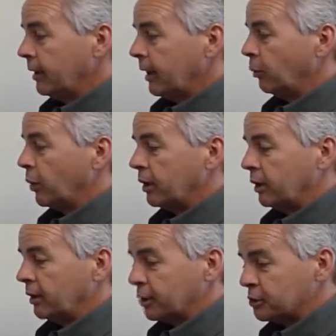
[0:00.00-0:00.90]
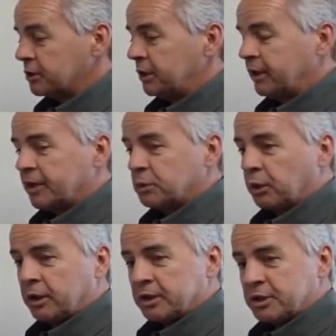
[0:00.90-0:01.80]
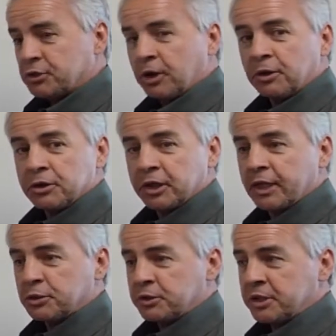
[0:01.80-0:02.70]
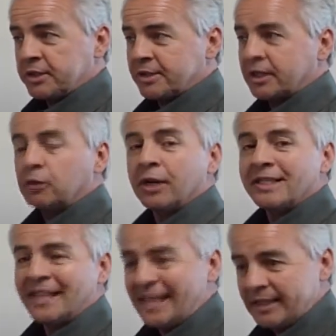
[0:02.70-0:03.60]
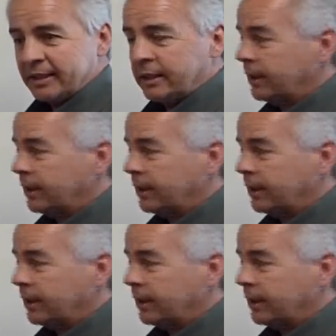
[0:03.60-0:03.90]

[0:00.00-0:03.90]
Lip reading: And what electricity does when it struggles against resistance, it creates heat.